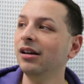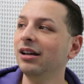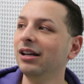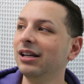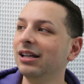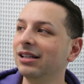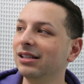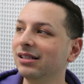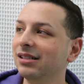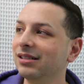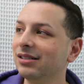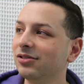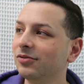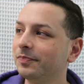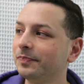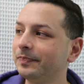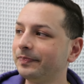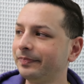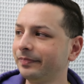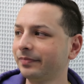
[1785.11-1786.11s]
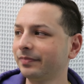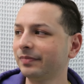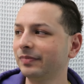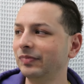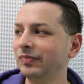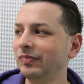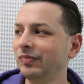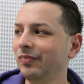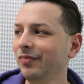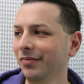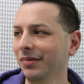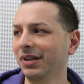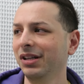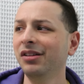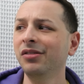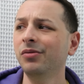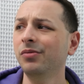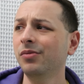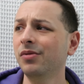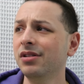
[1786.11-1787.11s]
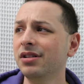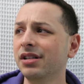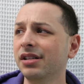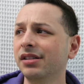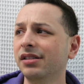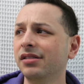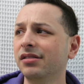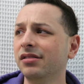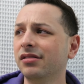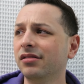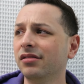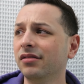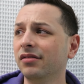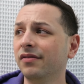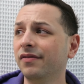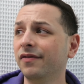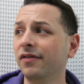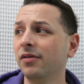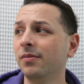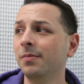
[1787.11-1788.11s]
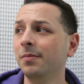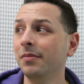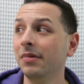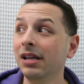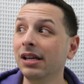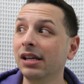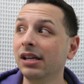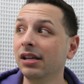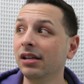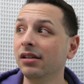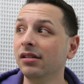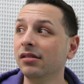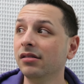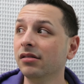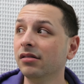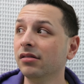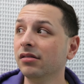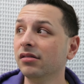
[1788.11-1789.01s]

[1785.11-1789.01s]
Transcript: And it was, for me,